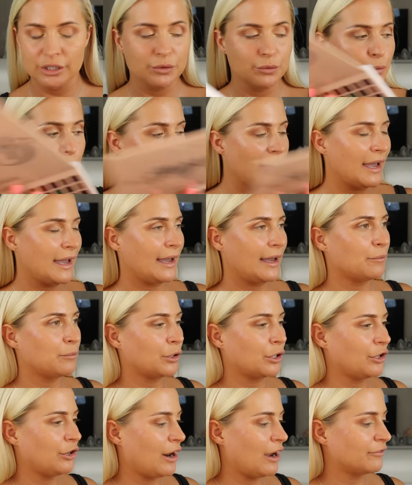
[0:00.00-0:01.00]
where we're
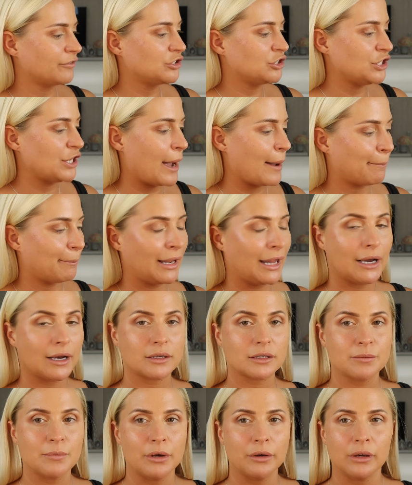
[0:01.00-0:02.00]
going to have jet
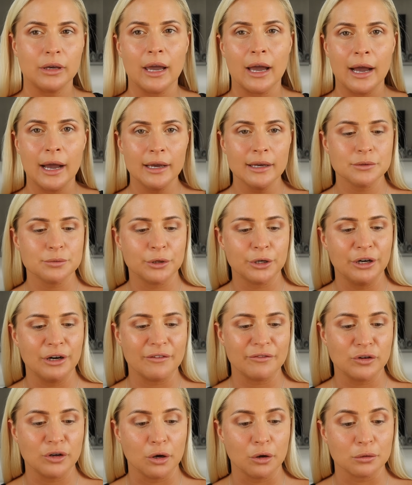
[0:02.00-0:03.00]
black smoky eyes, we're going to
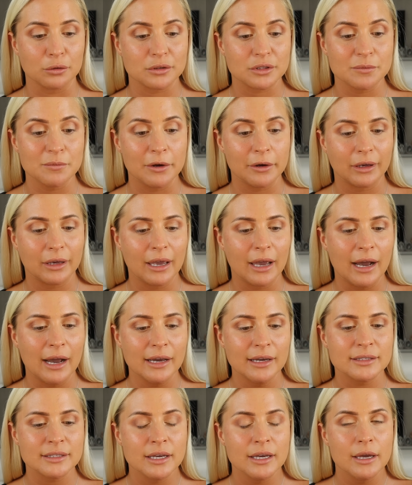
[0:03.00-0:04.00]
have gold smoky
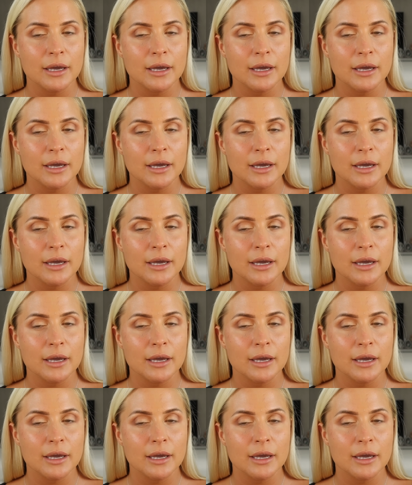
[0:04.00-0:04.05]
eyes,